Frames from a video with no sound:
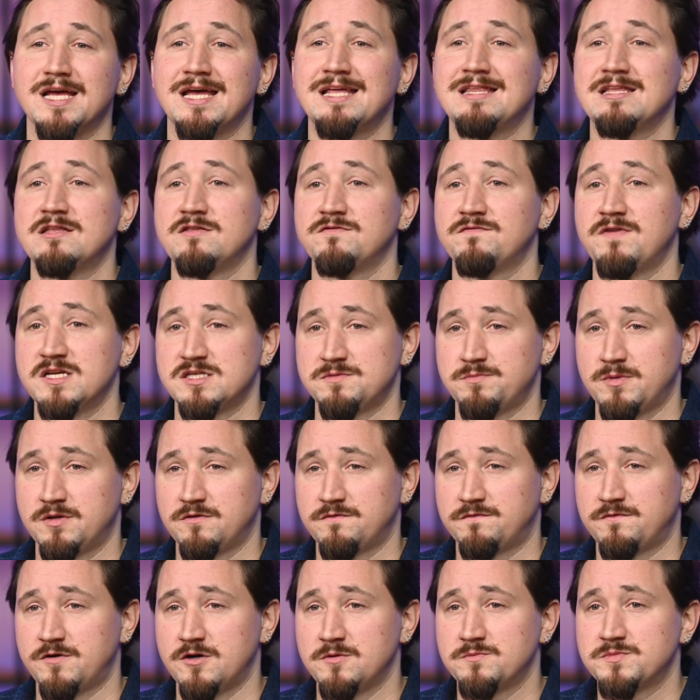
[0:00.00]
and
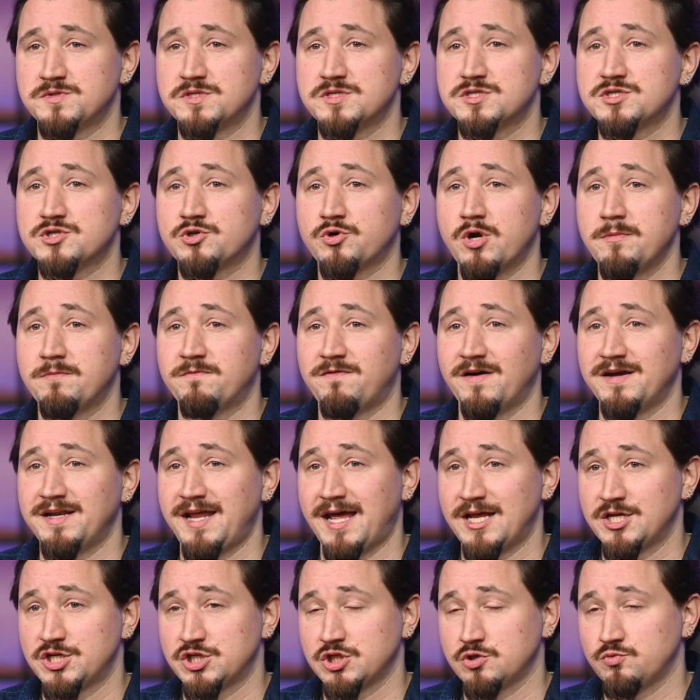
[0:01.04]
investment firms scrape
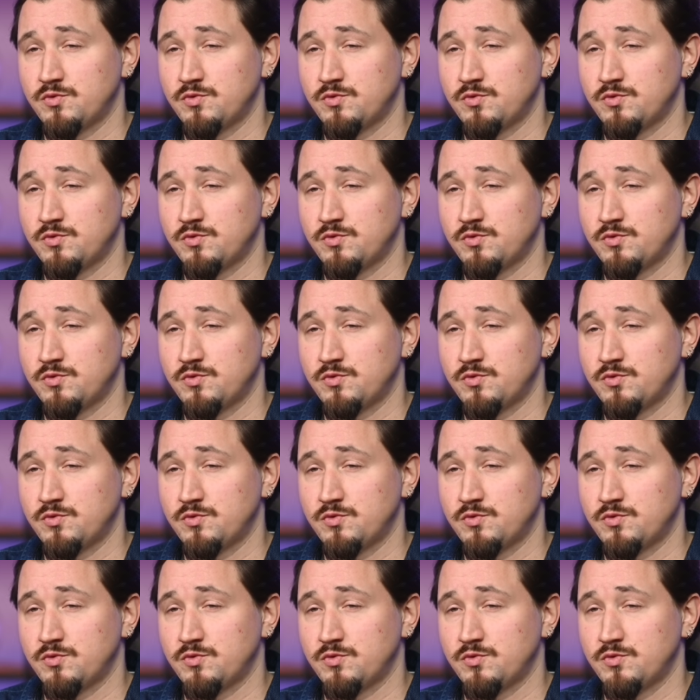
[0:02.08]
financial